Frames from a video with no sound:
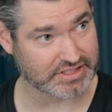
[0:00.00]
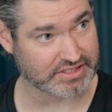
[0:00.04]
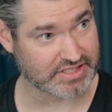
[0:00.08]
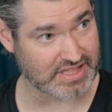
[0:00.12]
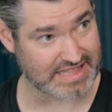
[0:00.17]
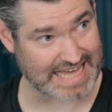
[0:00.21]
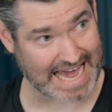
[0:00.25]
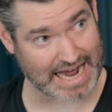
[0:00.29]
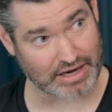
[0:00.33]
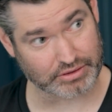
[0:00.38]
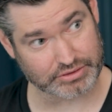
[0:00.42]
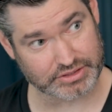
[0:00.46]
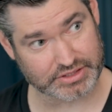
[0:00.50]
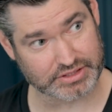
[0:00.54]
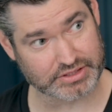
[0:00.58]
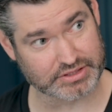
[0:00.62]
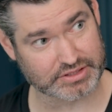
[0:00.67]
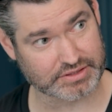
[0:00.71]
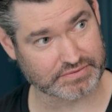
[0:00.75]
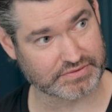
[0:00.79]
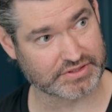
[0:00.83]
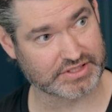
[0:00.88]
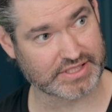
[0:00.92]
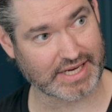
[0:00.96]
is
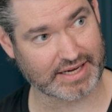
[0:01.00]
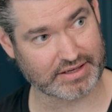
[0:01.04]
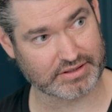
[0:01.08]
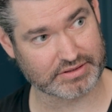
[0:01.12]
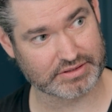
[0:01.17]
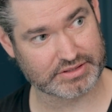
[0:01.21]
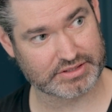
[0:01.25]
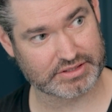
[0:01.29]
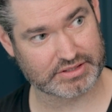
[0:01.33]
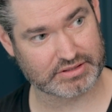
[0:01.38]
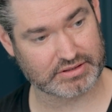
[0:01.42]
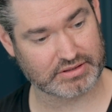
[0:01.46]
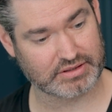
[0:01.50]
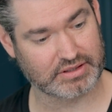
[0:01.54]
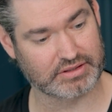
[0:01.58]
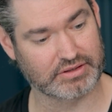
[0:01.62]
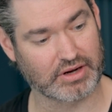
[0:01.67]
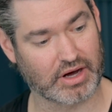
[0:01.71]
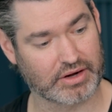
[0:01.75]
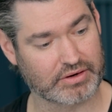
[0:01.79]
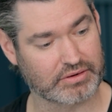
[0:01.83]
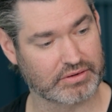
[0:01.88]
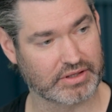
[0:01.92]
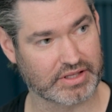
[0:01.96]
thousands of cells,
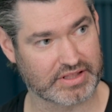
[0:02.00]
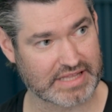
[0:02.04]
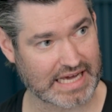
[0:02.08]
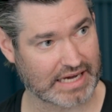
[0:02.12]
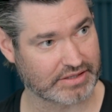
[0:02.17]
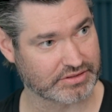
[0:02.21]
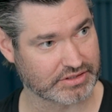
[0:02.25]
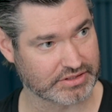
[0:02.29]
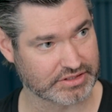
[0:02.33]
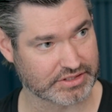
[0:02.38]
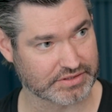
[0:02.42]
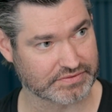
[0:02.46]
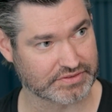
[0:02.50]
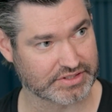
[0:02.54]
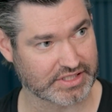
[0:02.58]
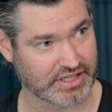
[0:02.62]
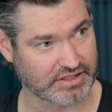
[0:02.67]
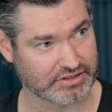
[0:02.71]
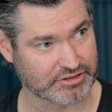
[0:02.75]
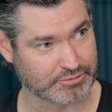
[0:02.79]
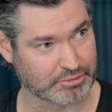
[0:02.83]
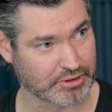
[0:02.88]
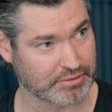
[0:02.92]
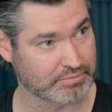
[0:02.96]
not only thousands of
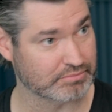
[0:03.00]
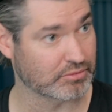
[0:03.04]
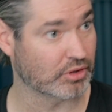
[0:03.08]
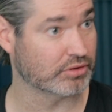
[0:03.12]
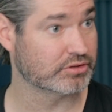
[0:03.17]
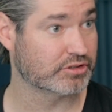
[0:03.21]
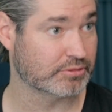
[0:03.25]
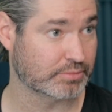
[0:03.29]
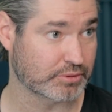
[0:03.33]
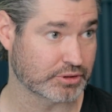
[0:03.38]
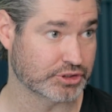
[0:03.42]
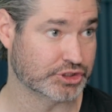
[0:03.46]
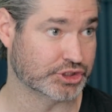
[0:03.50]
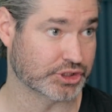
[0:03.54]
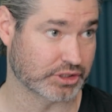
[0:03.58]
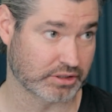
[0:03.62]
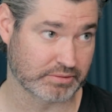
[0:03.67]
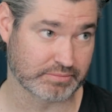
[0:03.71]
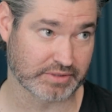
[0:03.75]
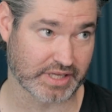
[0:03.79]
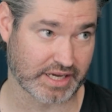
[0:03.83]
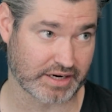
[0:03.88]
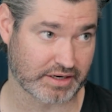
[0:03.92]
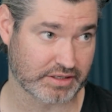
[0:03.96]
cells, but multiple
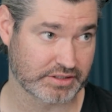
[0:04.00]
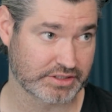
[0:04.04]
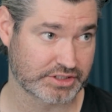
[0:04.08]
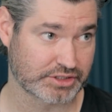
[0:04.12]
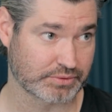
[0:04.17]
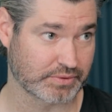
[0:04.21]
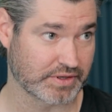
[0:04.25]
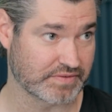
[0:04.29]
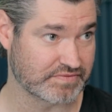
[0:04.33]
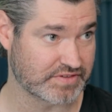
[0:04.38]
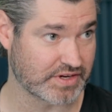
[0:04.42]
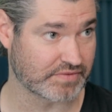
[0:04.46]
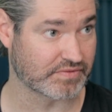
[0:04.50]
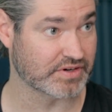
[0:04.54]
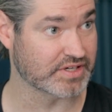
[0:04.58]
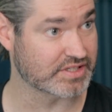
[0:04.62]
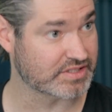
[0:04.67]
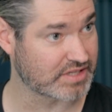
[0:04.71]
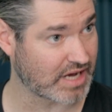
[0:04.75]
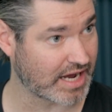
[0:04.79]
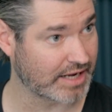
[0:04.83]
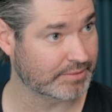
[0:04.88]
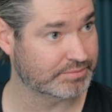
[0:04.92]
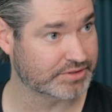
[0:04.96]
germ layers. So we have different
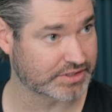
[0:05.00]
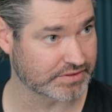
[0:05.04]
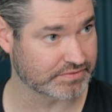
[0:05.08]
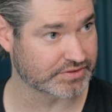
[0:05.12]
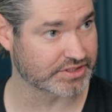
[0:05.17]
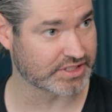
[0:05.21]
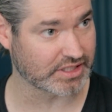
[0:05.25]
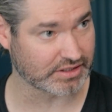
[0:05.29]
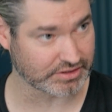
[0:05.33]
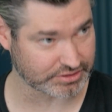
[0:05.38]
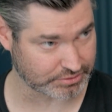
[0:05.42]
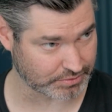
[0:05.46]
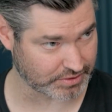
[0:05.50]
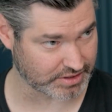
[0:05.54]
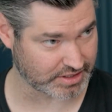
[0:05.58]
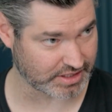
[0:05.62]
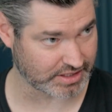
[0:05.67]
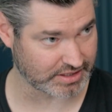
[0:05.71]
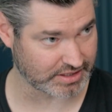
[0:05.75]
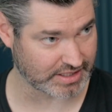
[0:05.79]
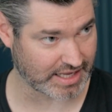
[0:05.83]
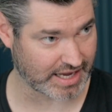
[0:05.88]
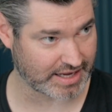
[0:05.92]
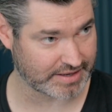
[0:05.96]
types of cells
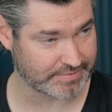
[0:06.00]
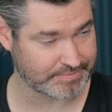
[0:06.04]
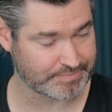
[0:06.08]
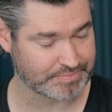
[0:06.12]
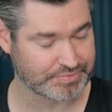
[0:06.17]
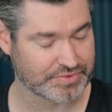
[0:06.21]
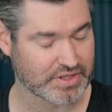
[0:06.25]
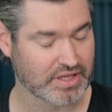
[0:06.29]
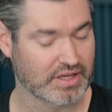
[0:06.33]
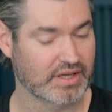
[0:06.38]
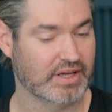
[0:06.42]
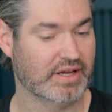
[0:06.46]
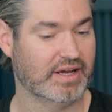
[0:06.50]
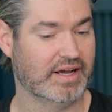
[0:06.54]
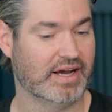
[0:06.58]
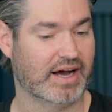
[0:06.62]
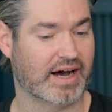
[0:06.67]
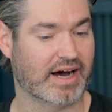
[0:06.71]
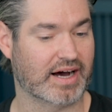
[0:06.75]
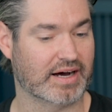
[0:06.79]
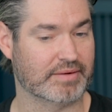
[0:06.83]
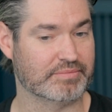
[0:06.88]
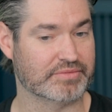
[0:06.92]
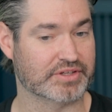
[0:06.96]
within that.
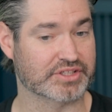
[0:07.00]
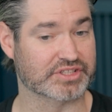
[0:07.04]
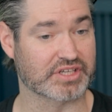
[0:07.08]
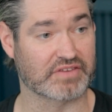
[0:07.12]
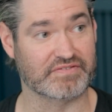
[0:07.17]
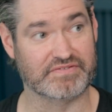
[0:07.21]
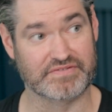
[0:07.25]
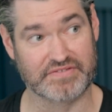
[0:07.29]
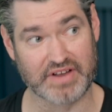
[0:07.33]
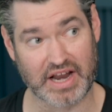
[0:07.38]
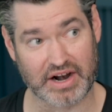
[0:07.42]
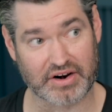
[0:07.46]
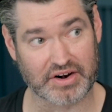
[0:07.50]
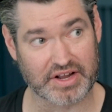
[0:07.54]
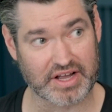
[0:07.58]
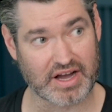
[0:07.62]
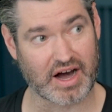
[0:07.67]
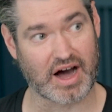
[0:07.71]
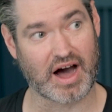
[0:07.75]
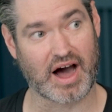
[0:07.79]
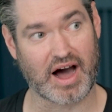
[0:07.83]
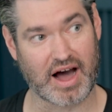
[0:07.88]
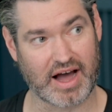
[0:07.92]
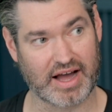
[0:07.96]
There's a very
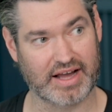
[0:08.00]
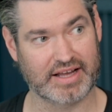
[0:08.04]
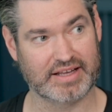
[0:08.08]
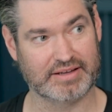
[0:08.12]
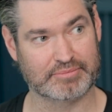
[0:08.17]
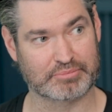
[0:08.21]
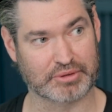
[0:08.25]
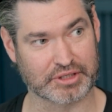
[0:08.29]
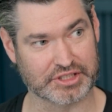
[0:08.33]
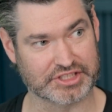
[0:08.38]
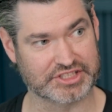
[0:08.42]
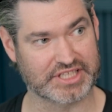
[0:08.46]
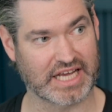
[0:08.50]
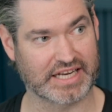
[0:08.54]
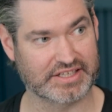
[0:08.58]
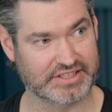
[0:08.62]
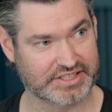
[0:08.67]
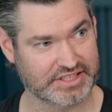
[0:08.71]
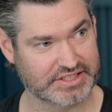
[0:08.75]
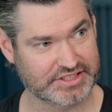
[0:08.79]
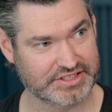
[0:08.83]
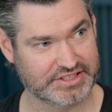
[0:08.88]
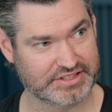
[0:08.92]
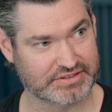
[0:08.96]
high
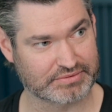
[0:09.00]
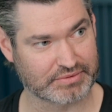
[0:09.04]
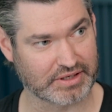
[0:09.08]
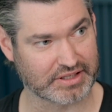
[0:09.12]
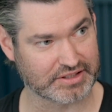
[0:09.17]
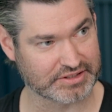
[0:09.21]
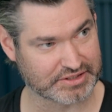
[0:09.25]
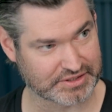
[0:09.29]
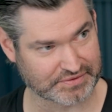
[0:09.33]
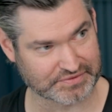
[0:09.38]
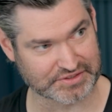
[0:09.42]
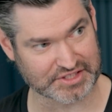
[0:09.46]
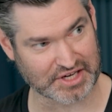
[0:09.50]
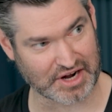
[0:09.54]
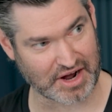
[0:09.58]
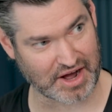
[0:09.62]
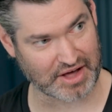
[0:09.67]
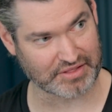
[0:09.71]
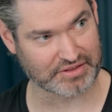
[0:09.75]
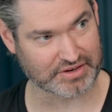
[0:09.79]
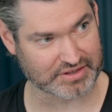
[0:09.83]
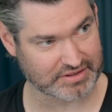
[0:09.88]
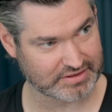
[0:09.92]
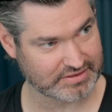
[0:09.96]
percentage relative to
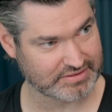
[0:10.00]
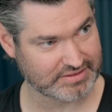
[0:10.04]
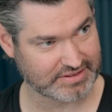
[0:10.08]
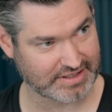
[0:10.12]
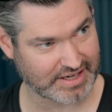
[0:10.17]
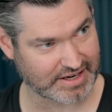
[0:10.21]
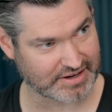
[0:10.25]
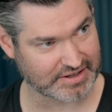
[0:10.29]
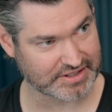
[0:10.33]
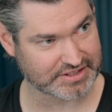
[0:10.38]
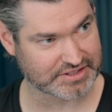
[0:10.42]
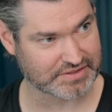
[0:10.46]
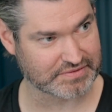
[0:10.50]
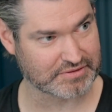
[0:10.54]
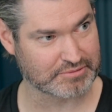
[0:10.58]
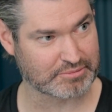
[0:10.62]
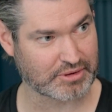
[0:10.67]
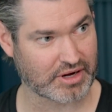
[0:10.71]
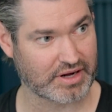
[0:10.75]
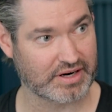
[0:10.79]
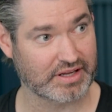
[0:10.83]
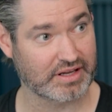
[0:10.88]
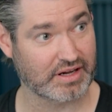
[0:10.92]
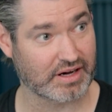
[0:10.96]
other areas of the
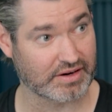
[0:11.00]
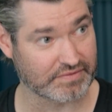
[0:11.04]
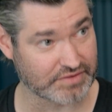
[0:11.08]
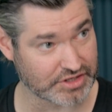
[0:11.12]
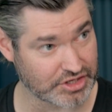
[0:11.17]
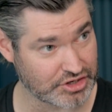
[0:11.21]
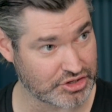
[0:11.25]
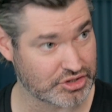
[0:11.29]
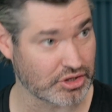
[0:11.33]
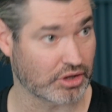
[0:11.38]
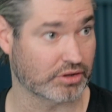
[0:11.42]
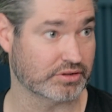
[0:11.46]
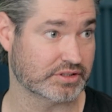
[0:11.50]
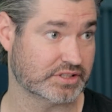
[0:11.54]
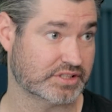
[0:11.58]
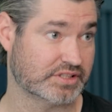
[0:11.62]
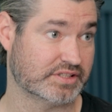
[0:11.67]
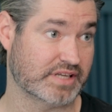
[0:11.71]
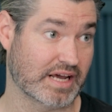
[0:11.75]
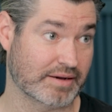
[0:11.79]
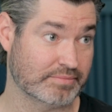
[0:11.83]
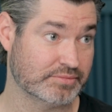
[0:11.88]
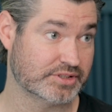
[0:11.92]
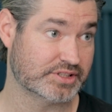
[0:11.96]
body of adult
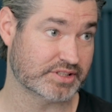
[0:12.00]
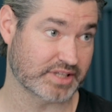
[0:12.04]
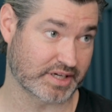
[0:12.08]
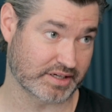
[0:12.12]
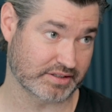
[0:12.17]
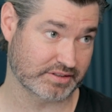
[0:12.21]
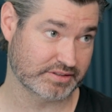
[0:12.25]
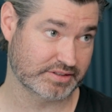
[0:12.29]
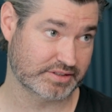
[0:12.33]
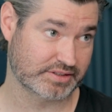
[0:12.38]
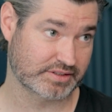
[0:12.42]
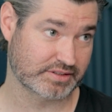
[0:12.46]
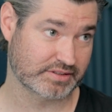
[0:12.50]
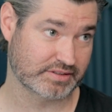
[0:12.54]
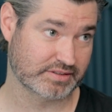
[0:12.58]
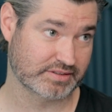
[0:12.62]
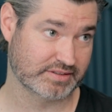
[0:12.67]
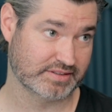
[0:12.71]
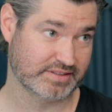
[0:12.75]
stem cells.